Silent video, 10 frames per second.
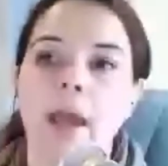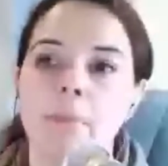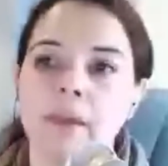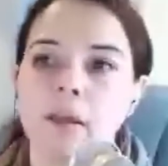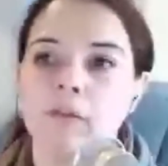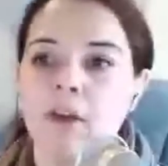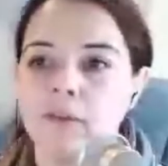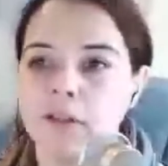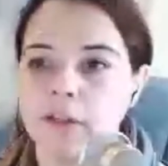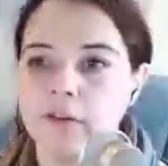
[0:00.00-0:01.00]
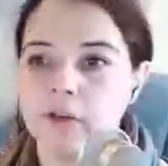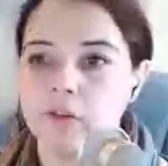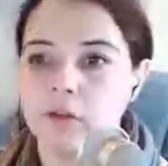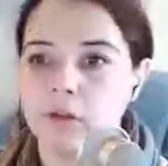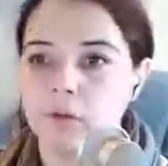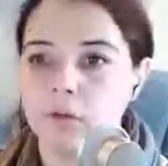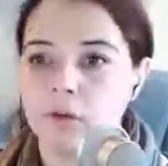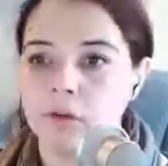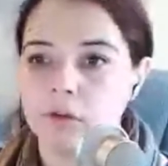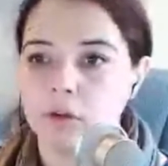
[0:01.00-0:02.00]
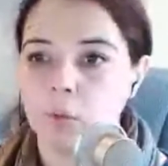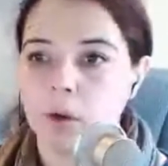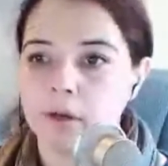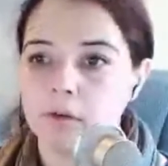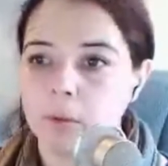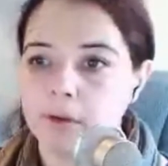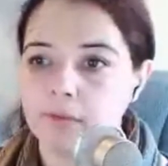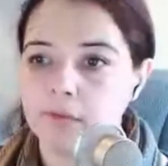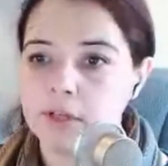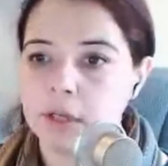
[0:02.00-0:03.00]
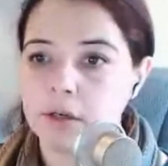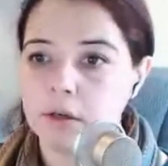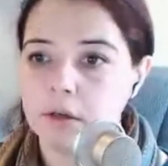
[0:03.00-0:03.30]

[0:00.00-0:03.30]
I'm thinking of Heavy Lift is Q is Q1 2015. Yeah.